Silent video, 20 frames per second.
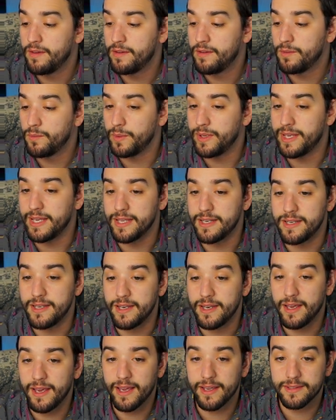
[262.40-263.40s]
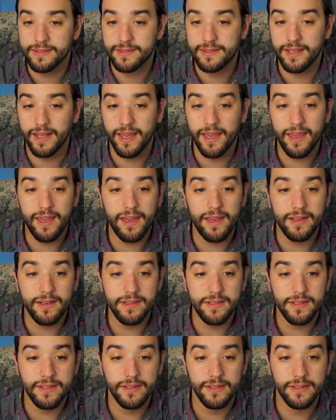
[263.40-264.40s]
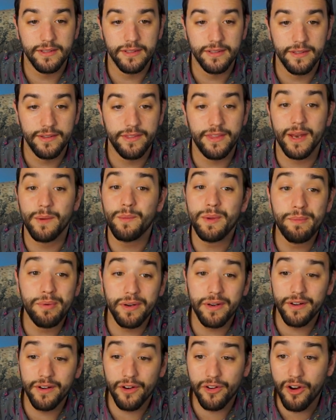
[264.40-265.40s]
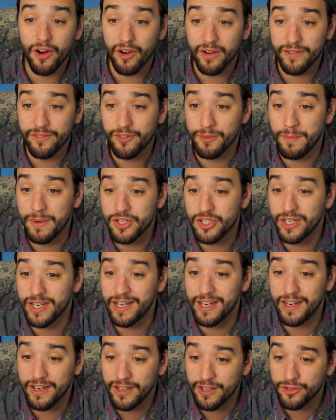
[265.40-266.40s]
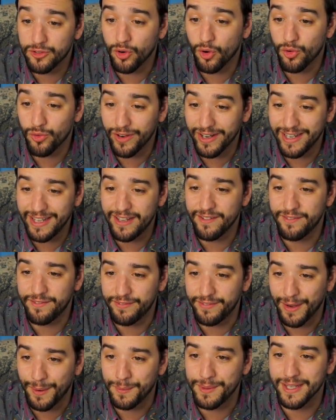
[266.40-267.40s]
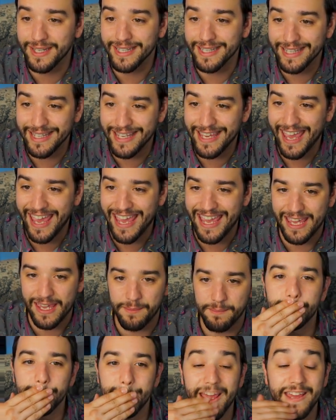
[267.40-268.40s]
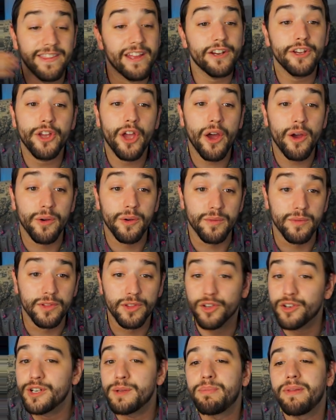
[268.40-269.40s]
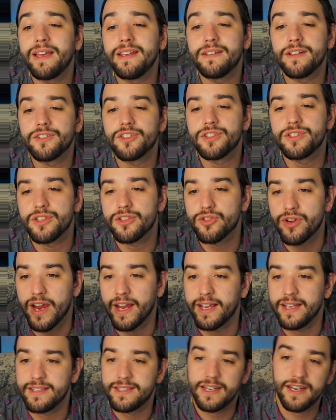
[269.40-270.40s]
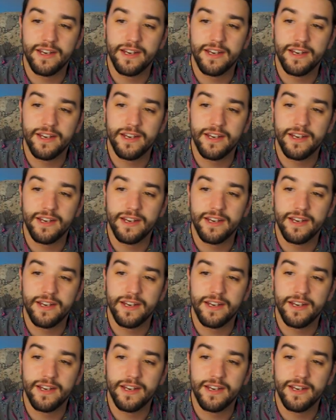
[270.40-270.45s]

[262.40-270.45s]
Hit next, and then we put in our card information, and it has already found a game. And there you go. Learn to play Dungeons and Dragons. And as